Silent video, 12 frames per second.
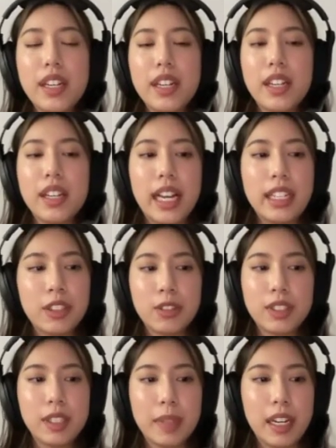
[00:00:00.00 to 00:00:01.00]
I told
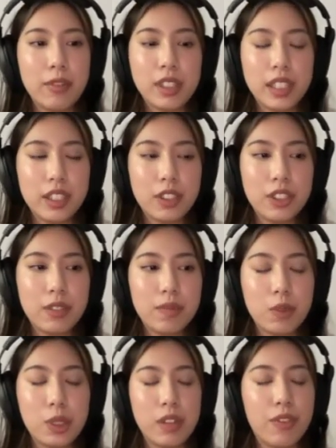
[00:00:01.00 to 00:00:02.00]
them that I really just
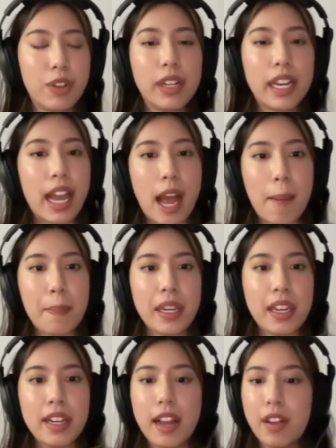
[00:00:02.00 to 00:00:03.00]
wasn't feeling happy
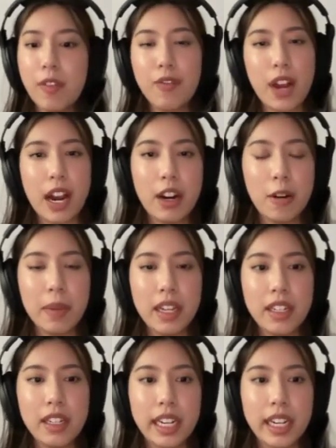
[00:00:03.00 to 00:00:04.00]
in that
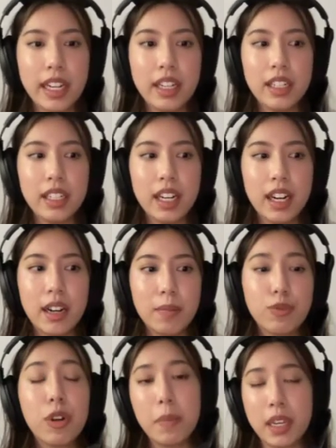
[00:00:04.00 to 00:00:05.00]
environment. And
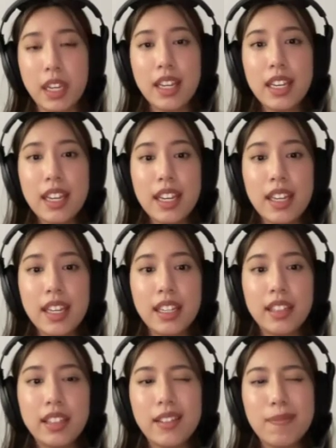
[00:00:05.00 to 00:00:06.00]
for me,
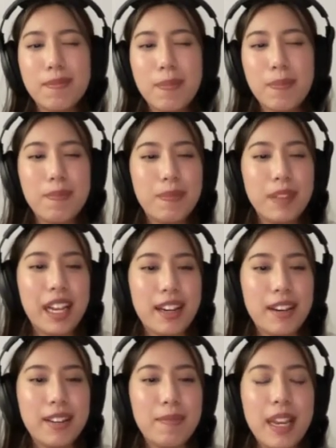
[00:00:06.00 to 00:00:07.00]
like
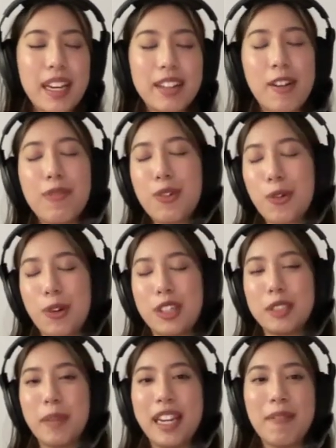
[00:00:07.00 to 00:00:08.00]
make of course
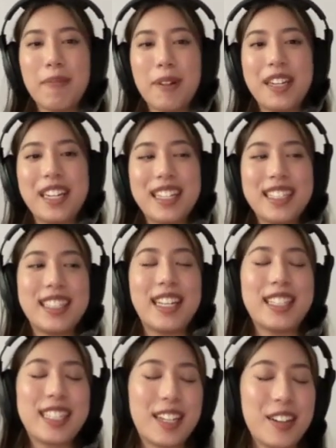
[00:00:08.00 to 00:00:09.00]
making money,
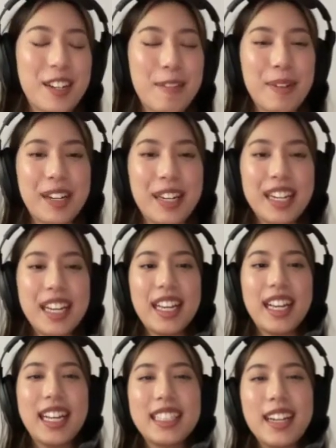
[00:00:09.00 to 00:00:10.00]
it's good, but
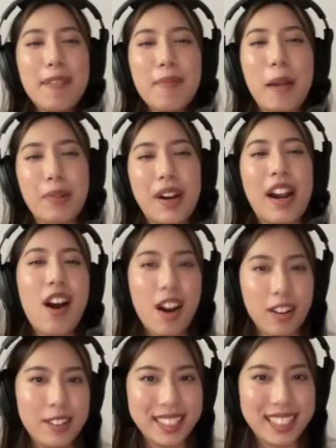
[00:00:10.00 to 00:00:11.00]
it's not my
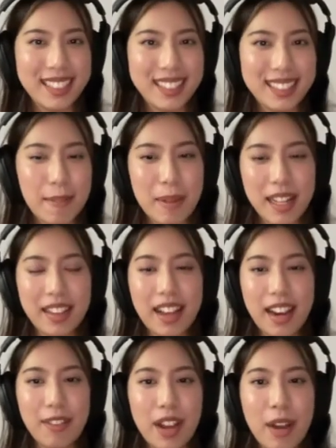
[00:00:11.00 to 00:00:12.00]
priority in my
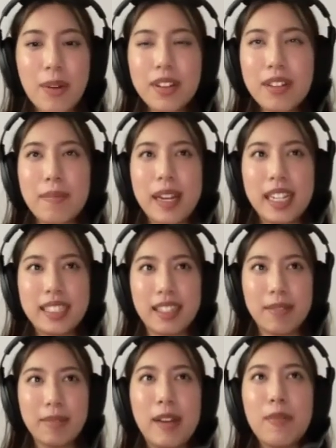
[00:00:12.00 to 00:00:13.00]
life. I want to make
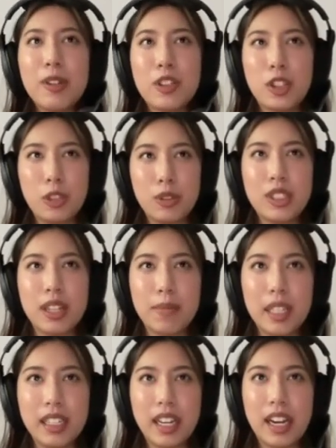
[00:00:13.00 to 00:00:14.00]
something, I want to do
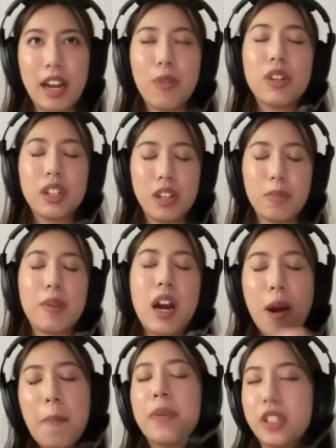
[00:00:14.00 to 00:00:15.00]
something, like I want to
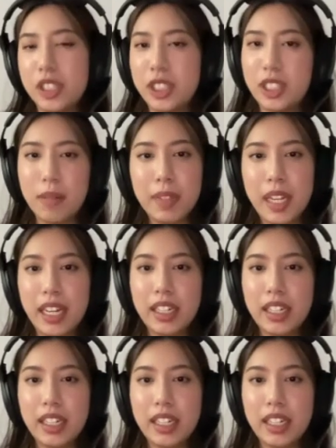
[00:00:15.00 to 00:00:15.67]
accomplish something.